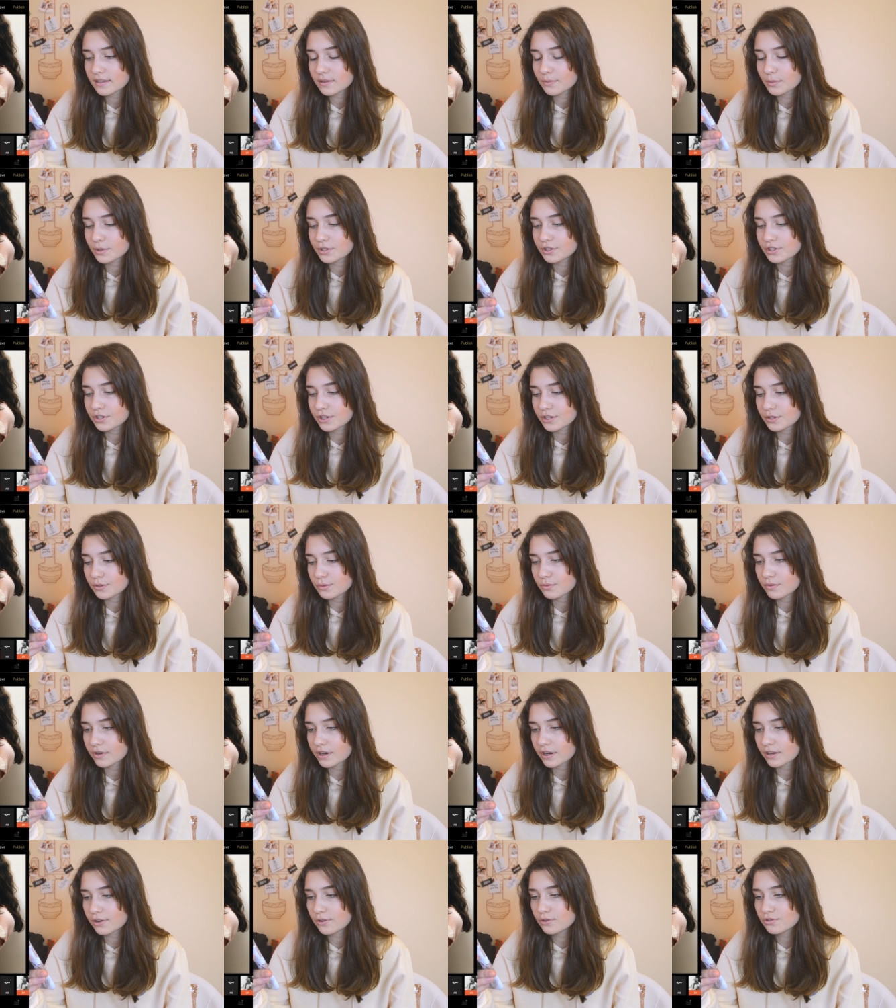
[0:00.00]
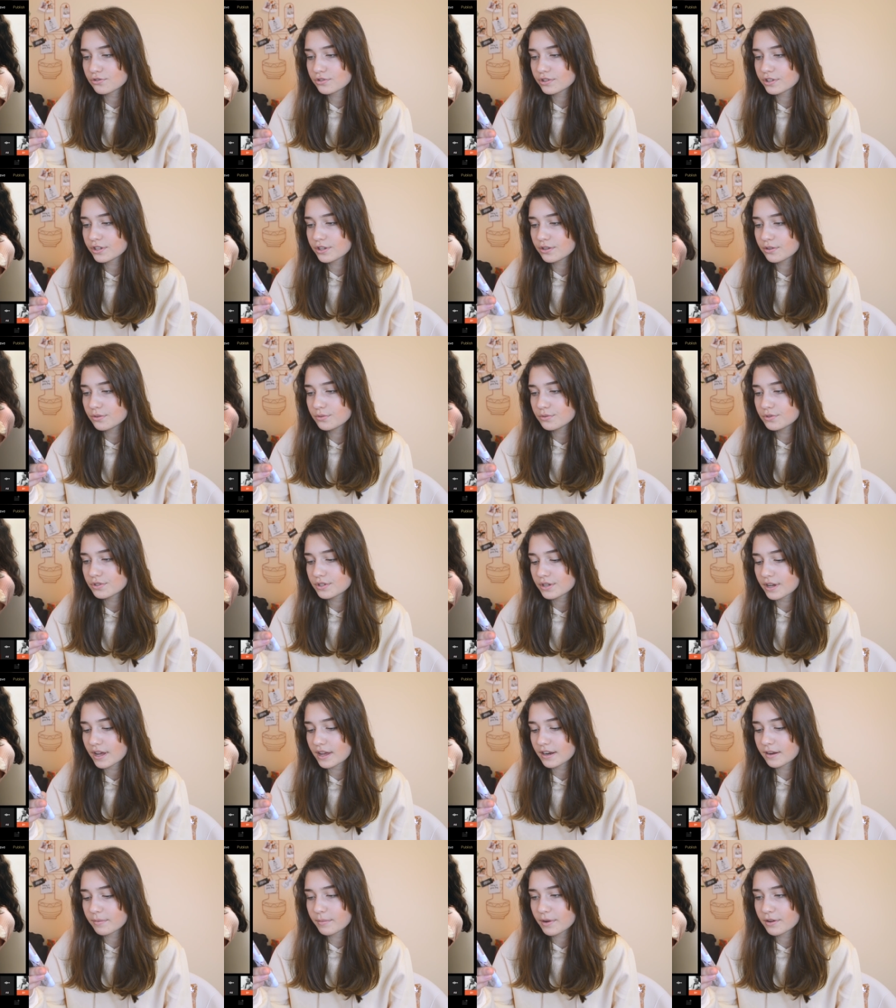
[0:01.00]
which is what I usually use to
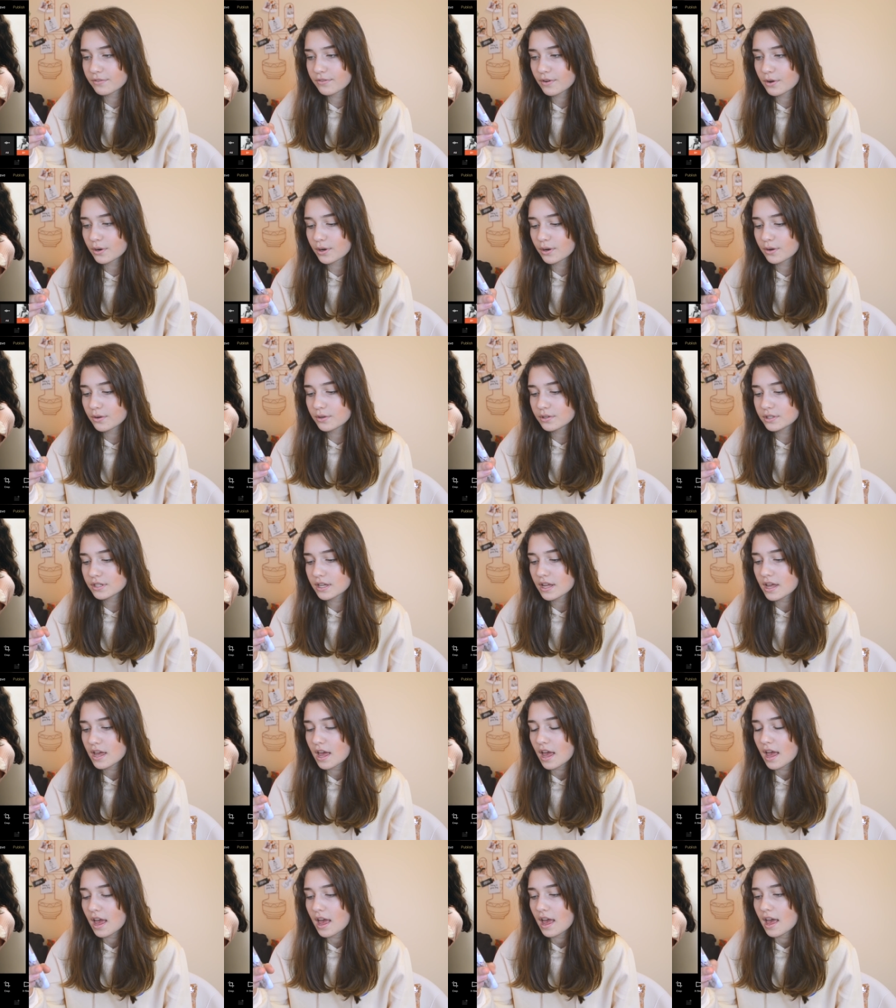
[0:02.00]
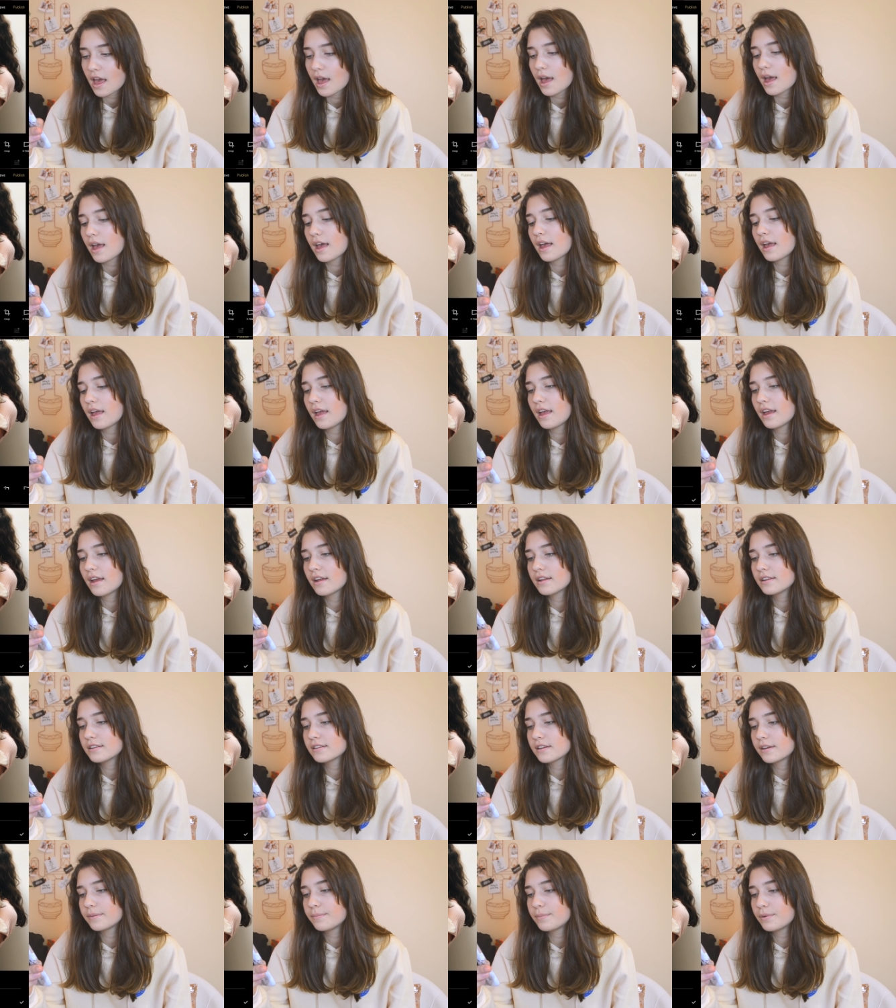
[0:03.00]
edit my photos,
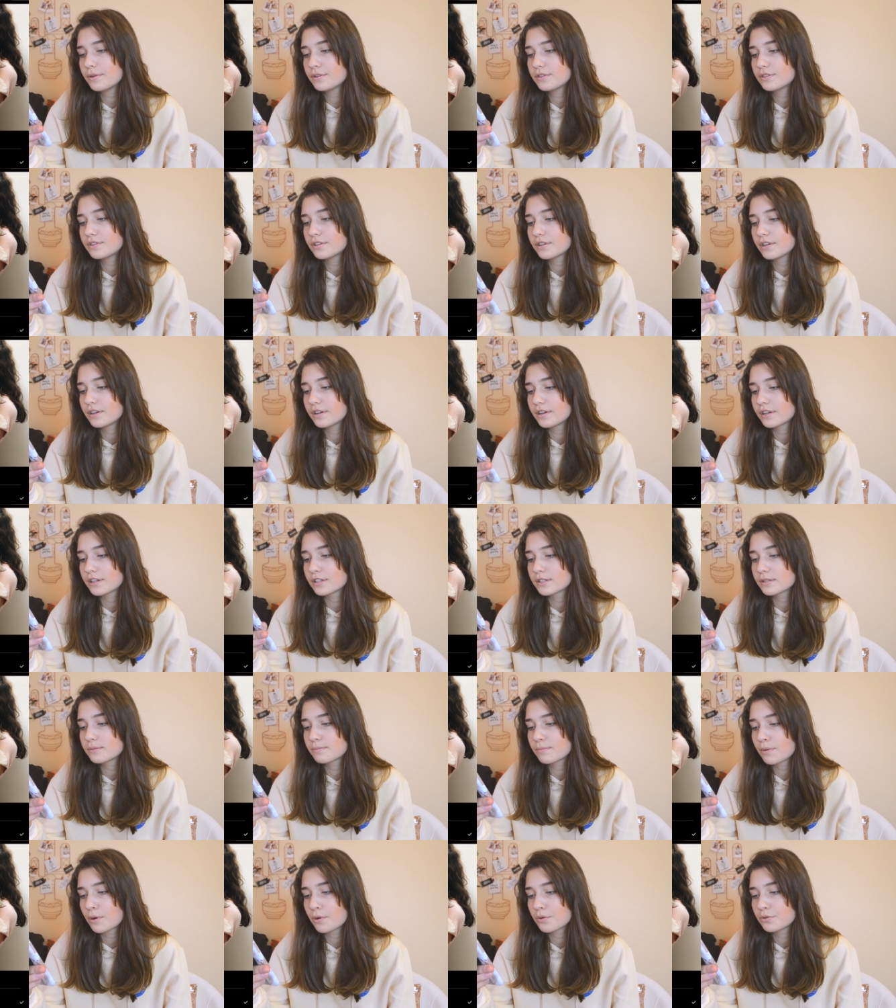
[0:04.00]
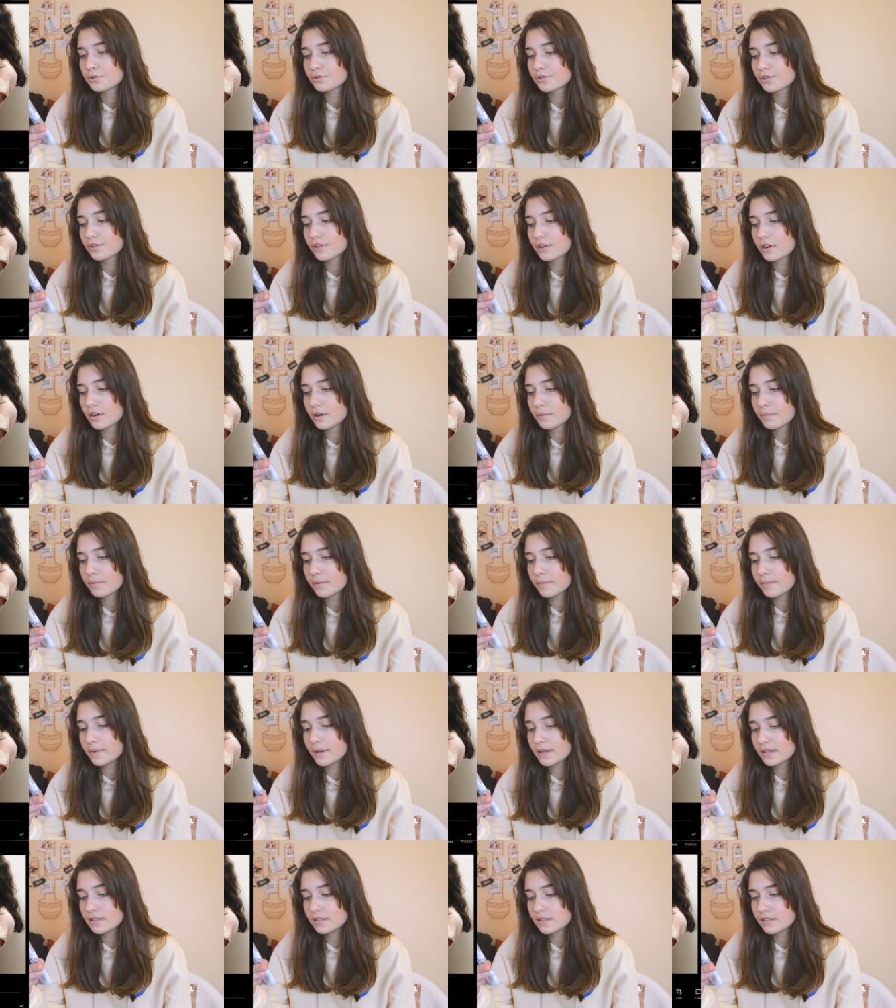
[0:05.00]
and I put the exposure up a
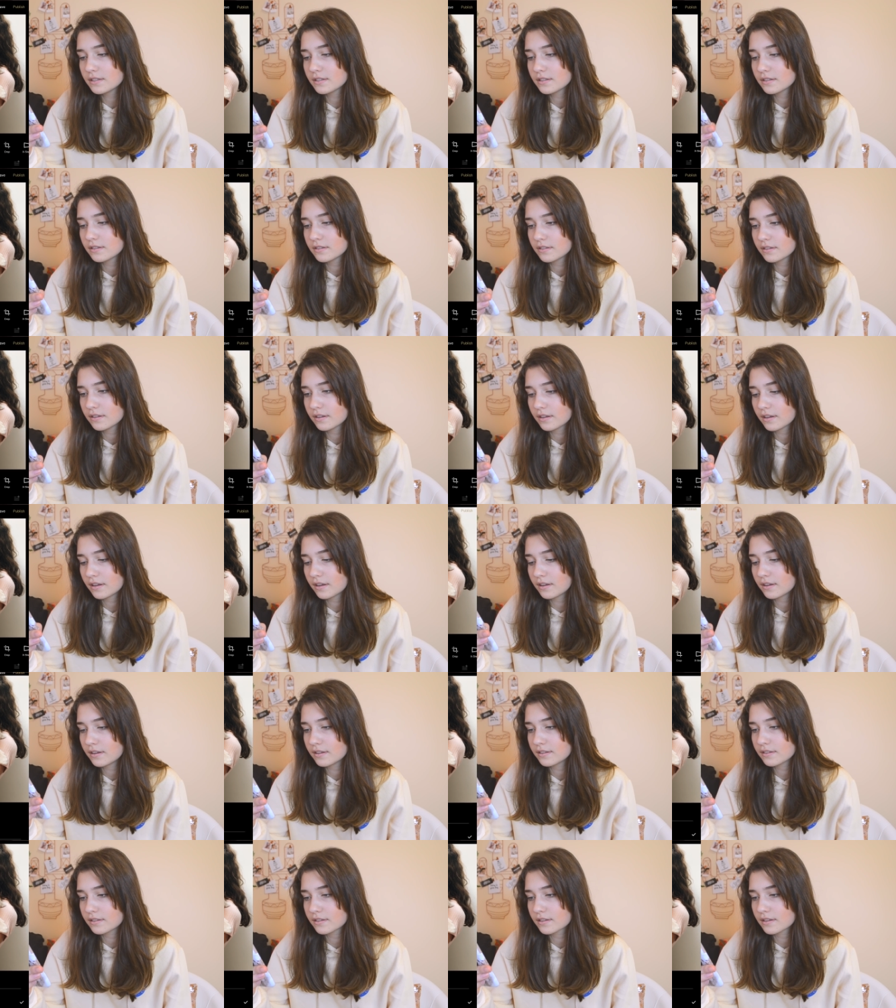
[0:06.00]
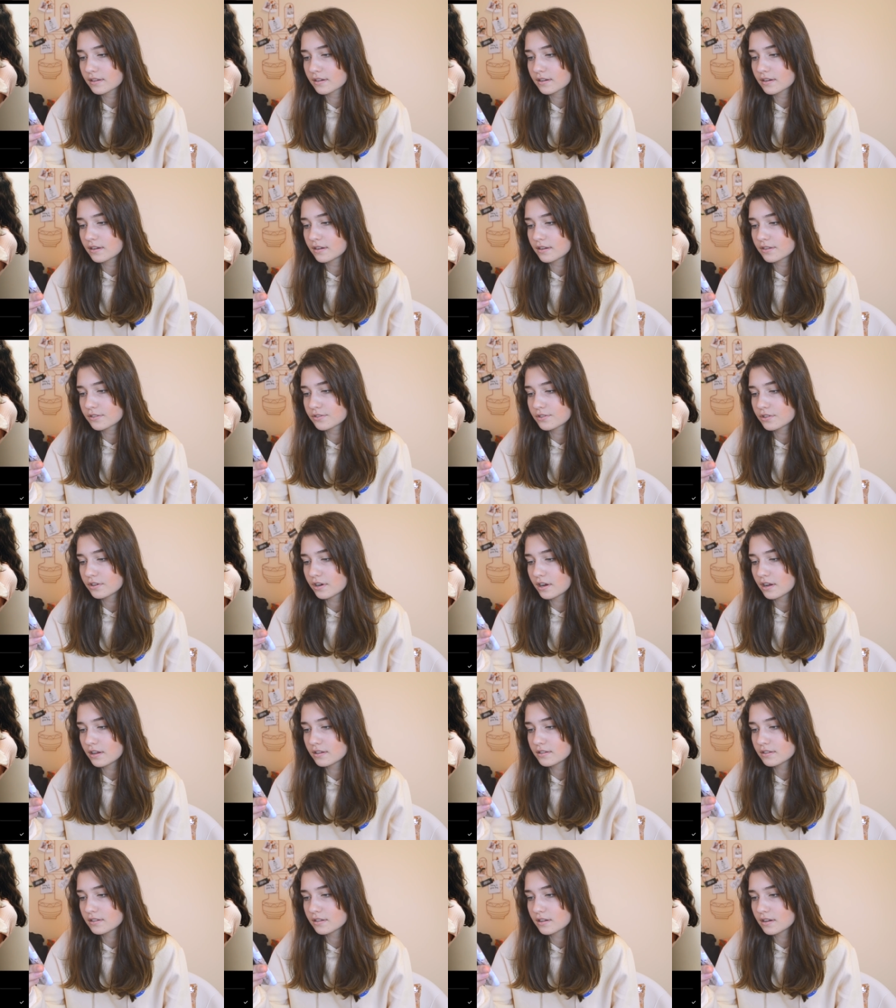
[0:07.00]
bit and the
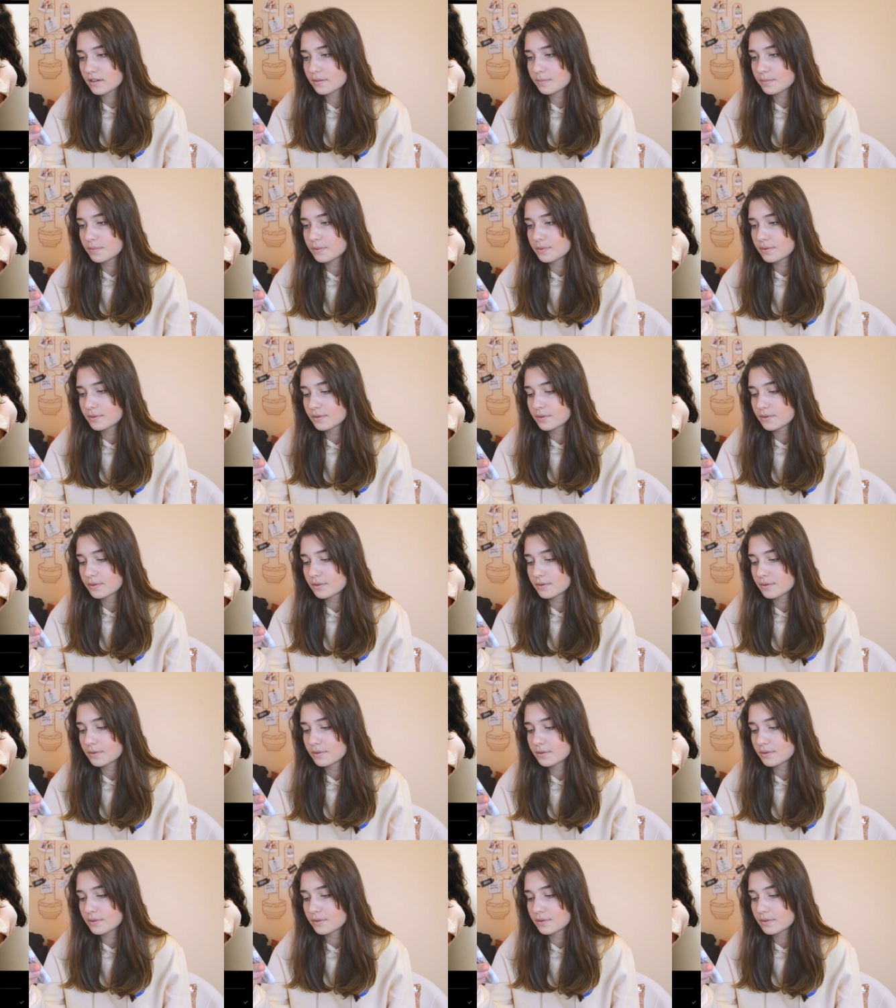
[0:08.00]
contrast up.